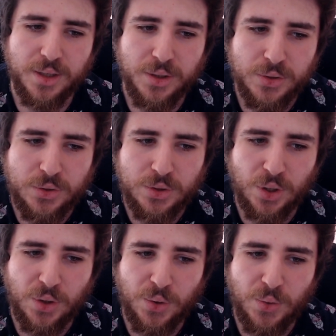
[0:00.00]

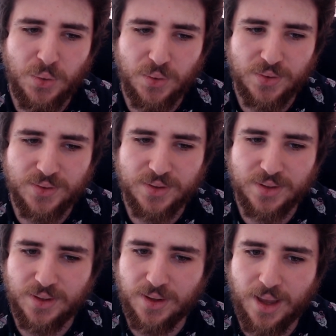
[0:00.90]
So
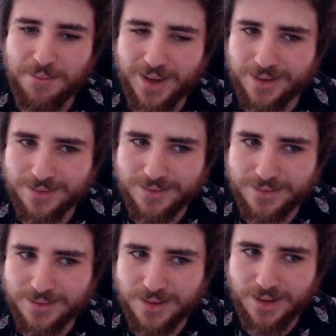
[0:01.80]
I mean,
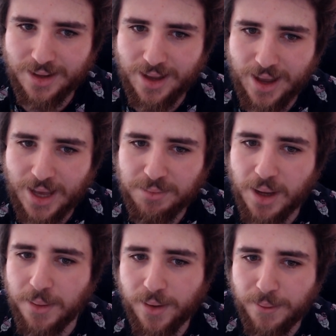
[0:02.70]

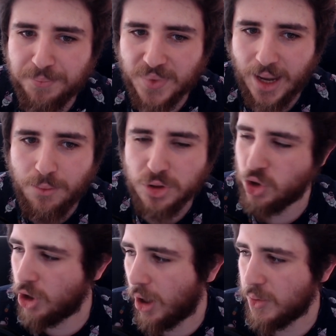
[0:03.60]
I was
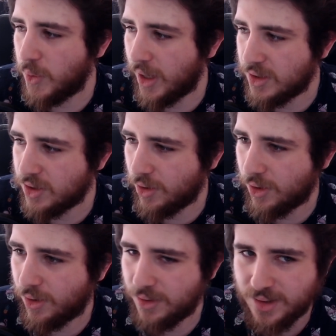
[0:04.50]
shocked when I
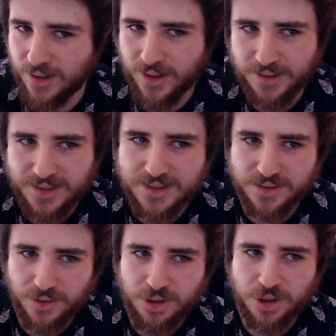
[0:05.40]
saw these
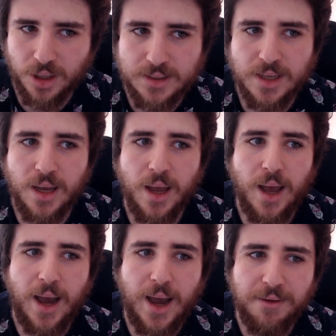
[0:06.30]
screenshots.
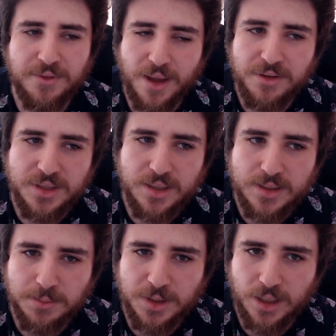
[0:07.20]
I've never seen
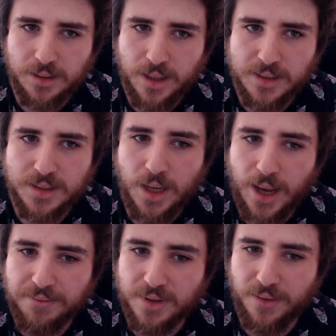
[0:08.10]
something like this.
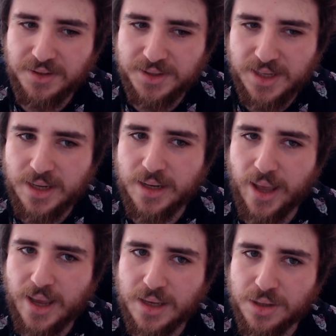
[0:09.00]
I've never seen
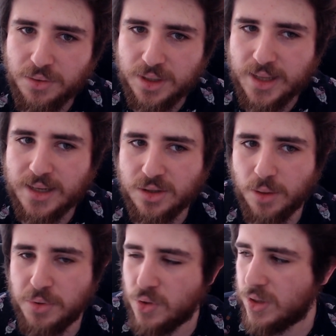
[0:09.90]
a Qt
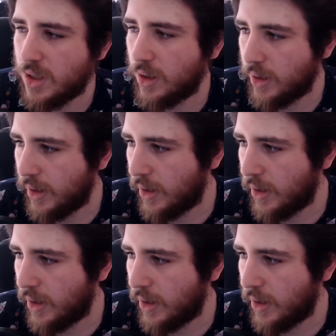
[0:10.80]
desktop using